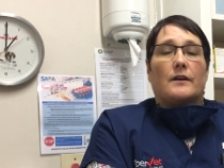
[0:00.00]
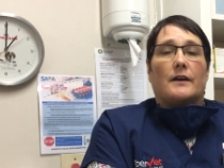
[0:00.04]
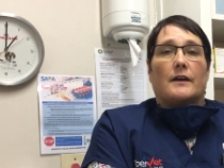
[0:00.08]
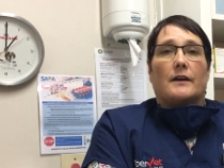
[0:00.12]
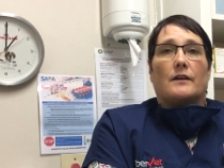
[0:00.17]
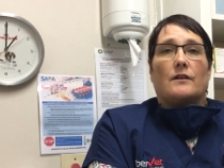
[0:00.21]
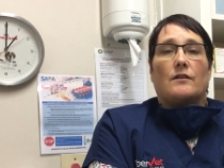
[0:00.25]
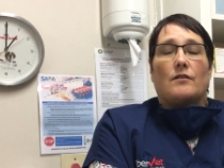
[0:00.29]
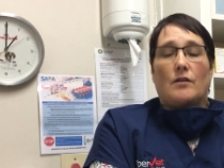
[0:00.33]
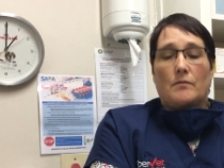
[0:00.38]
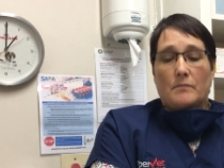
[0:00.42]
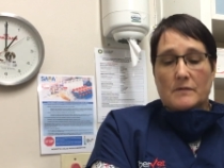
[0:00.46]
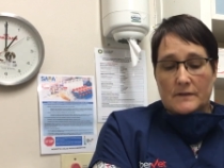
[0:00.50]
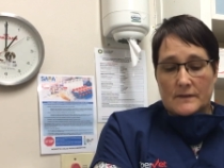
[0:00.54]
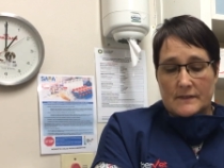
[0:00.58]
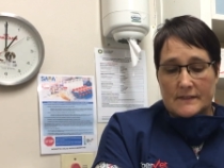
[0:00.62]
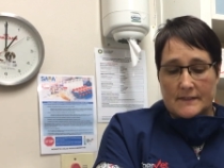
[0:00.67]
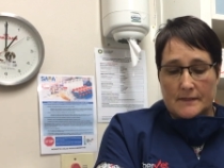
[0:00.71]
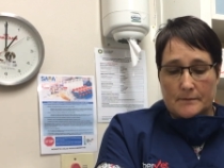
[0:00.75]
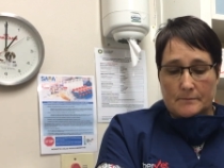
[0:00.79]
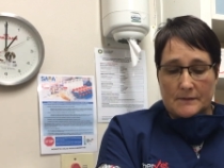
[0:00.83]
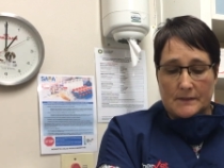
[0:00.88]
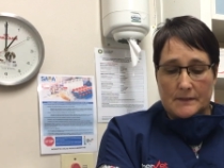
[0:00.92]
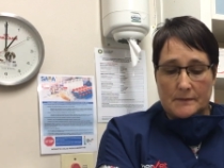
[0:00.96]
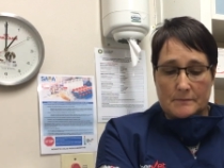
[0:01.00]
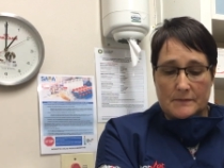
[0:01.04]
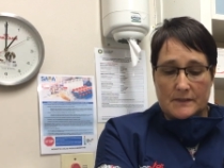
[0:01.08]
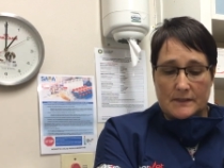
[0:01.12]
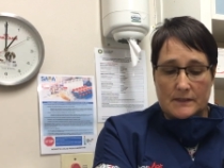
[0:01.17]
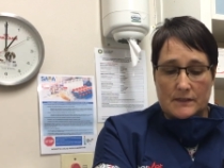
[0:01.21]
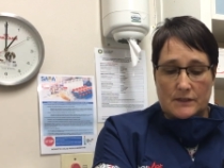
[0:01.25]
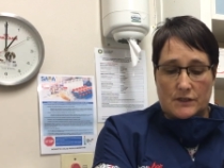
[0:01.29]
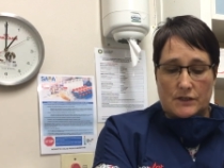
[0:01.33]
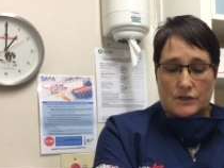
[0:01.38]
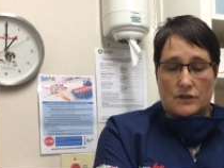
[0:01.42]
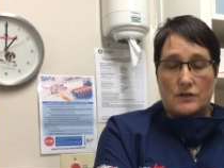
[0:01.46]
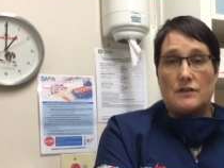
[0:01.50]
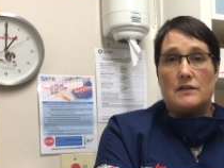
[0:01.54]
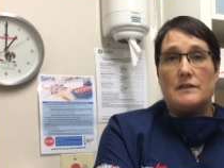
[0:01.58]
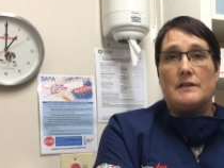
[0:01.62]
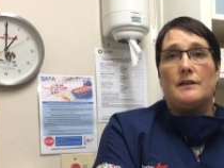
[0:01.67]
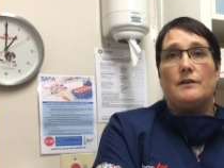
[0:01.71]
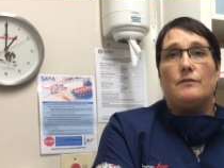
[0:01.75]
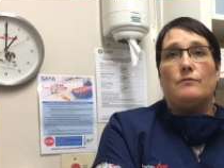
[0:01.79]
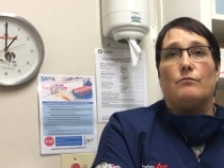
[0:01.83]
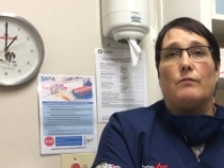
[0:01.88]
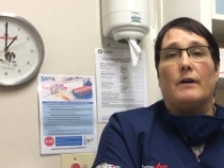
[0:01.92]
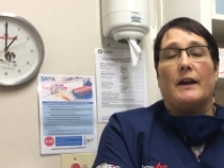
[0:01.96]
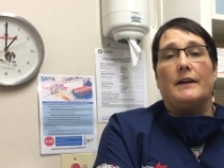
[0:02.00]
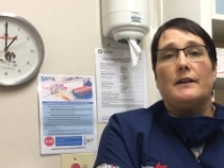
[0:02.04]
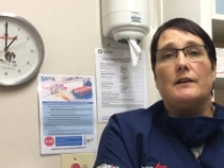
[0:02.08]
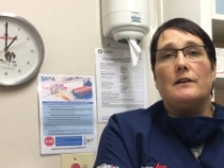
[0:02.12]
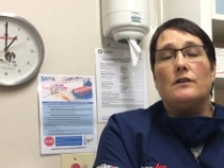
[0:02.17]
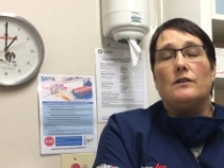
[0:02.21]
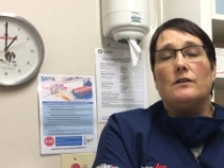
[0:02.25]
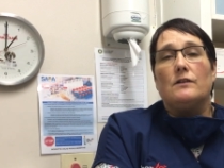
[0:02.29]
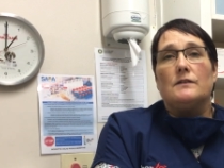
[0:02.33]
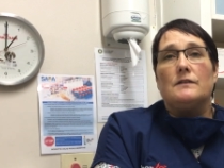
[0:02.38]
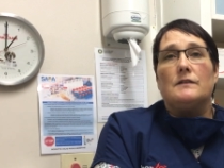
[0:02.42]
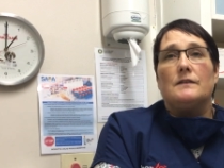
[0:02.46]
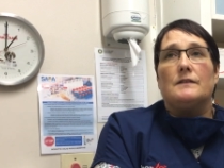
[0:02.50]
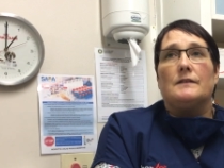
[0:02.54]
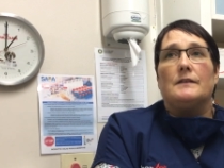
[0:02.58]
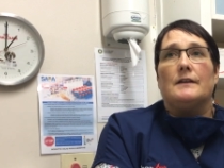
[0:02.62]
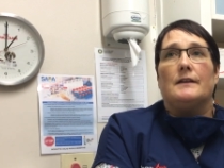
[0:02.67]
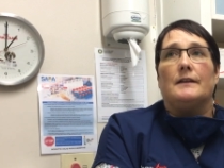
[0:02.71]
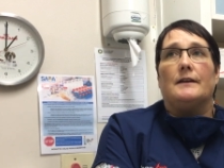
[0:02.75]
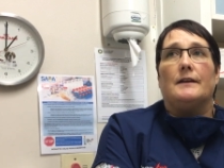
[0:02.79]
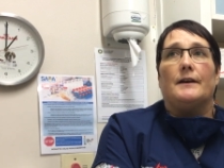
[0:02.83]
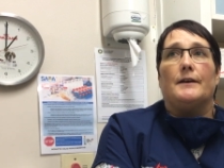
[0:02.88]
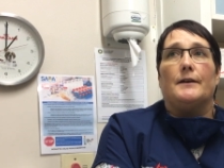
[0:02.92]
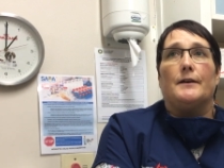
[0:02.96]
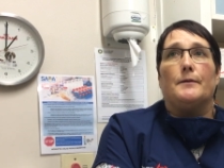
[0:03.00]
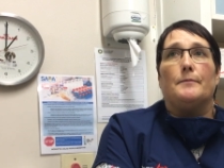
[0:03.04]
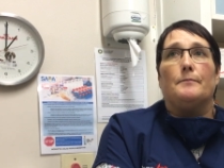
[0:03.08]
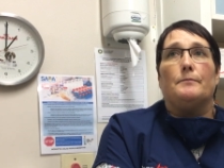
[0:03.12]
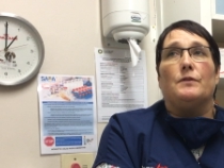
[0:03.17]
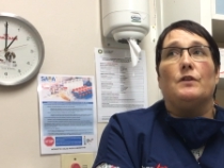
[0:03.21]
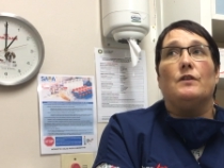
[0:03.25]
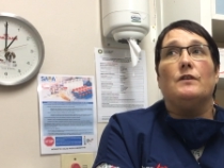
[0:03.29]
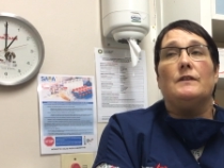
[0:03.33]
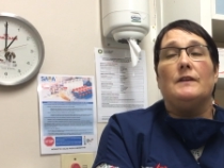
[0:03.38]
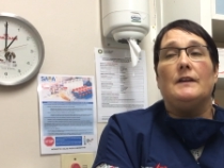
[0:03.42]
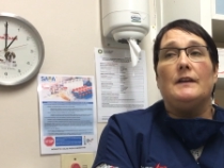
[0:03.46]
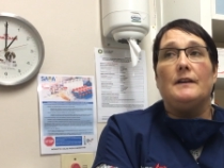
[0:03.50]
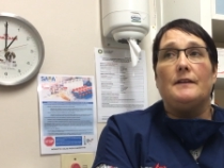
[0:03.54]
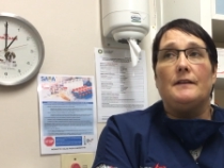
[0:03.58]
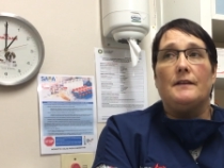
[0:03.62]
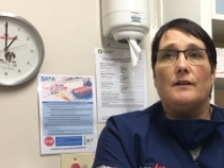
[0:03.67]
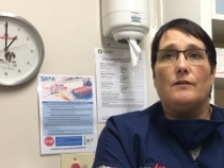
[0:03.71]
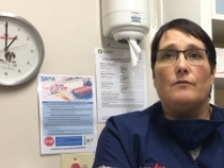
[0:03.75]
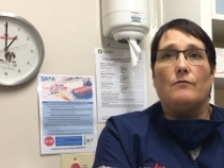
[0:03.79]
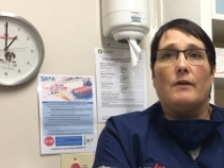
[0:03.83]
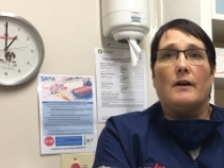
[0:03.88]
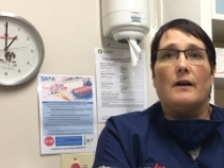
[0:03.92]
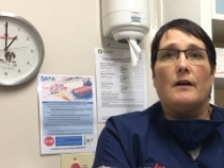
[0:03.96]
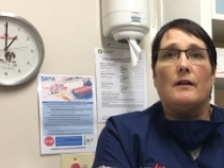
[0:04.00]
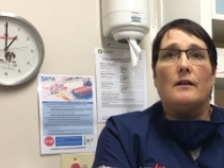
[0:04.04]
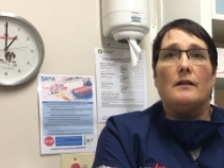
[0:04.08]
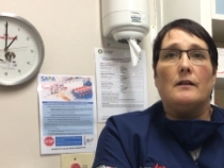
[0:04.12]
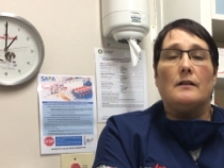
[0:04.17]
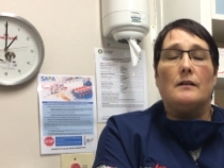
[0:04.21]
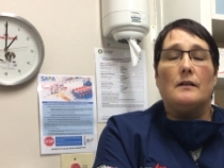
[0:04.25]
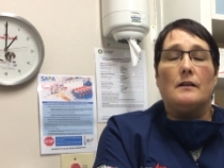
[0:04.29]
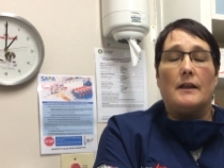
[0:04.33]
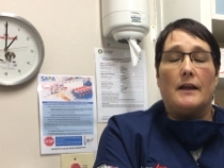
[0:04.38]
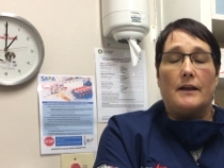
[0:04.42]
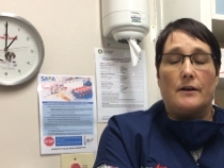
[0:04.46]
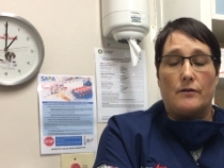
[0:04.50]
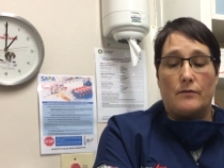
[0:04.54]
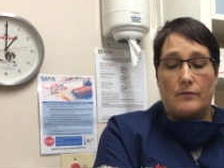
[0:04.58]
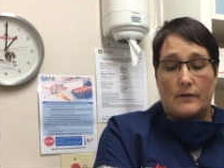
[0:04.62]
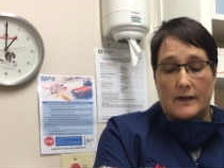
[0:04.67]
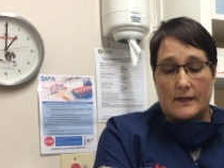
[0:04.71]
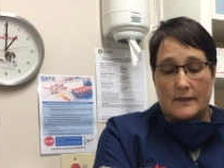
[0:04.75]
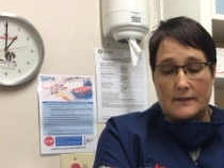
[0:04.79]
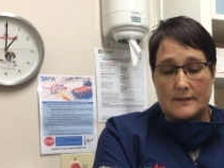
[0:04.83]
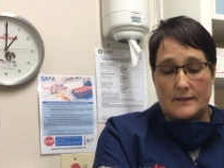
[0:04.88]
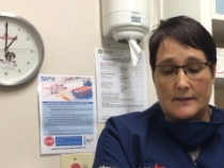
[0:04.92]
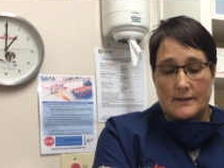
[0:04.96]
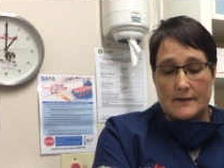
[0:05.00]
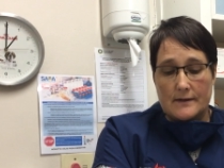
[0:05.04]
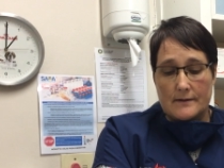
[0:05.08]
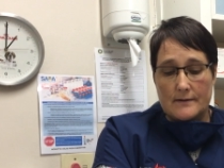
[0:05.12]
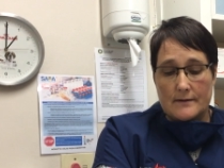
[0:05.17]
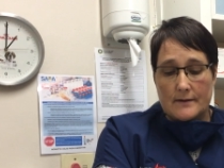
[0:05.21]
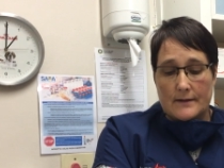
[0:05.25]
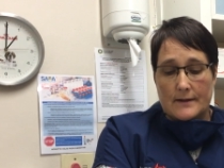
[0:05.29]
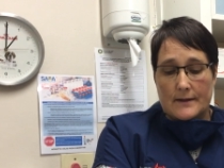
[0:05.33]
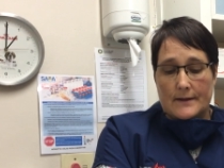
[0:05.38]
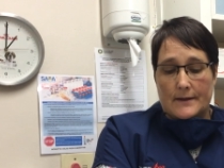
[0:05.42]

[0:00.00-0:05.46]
Okay, common symptoms is usually weight loss, not eating well, anorexia,